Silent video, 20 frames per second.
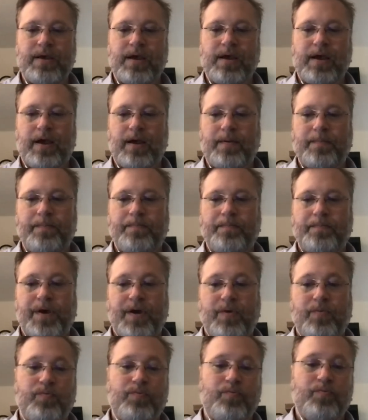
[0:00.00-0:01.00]
Um,
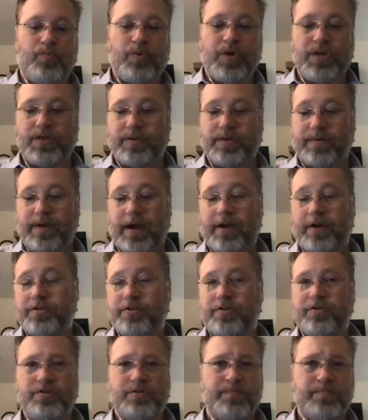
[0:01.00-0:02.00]
but we, I
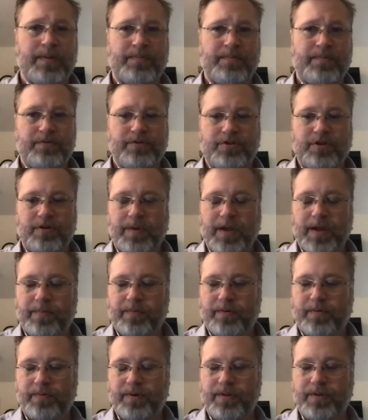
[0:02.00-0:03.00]
also just published a
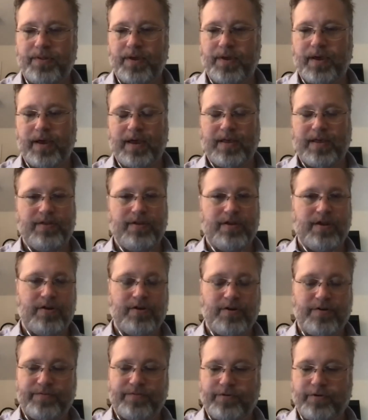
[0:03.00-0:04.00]
paper with uh, Anthony
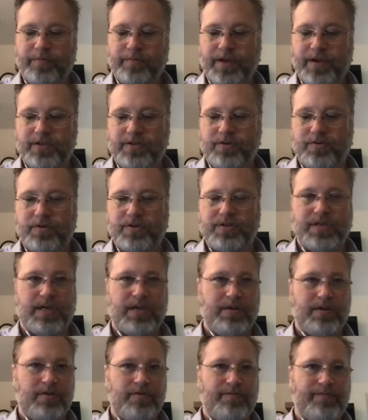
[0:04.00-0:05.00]
Covarrubias, who is a
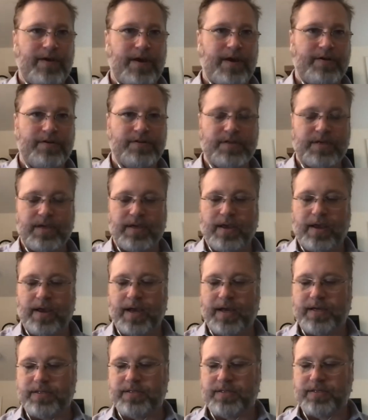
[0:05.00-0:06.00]
new faculty
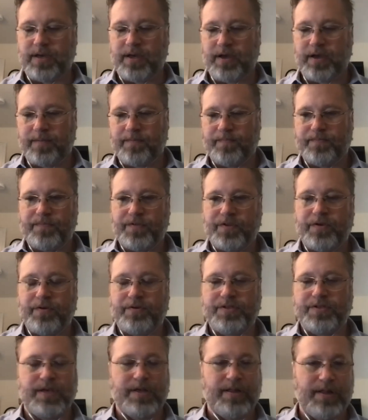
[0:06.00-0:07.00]
at um,
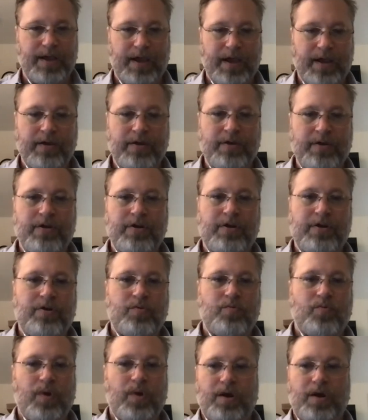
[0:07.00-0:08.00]
UCLA,
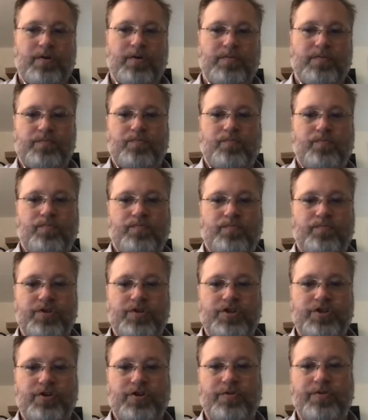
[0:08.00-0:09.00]
where we
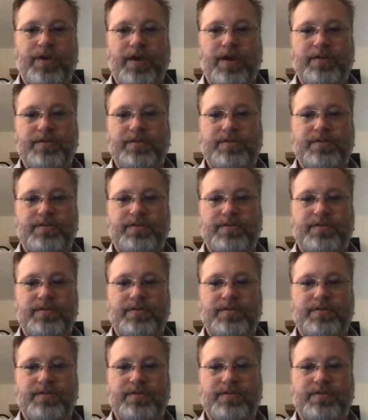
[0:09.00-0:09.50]
showed that